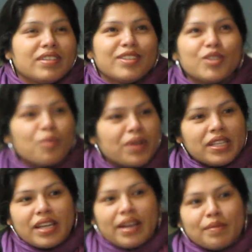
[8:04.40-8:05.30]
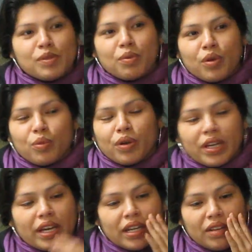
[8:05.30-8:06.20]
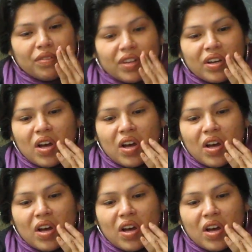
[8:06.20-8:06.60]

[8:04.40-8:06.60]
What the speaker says: so many times, both working and living.